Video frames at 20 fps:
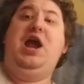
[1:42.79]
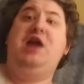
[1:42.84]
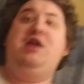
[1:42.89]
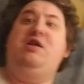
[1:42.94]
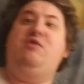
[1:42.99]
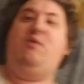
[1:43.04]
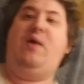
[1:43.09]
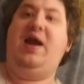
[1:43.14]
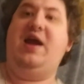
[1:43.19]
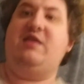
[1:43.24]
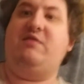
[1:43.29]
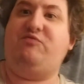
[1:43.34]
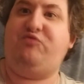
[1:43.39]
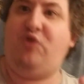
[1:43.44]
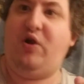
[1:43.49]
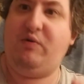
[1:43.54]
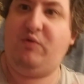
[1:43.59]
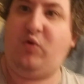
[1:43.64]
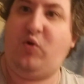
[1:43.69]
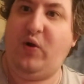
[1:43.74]
any random
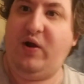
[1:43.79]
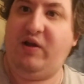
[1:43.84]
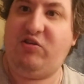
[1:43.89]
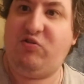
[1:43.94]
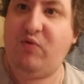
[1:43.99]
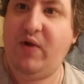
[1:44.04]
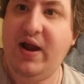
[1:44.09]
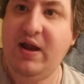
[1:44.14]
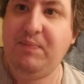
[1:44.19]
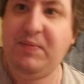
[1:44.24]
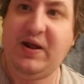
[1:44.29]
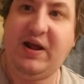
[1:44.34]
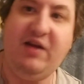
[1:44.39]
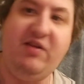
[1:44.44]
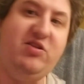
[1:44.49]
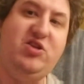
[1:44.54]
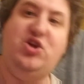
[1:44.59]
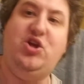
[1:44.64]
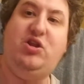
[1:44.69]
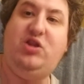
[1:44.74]
friend request, right?
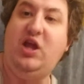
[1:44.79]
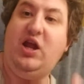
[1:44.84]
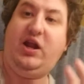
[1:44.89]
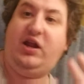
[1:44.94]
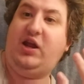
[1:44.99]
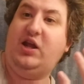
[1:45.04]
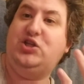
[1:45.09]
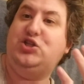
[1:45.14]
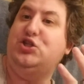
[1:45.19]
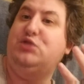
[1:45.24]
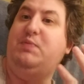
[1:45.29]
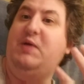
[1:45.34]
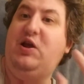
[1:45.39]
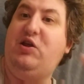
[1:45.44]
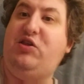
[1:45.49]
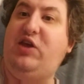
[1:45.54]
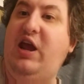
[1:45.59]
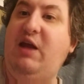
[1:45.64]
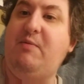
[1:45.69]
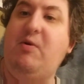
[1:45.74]
Because they could just be a
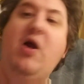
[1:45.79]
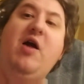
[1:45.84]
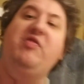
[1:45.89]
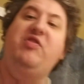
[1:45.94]
scammer.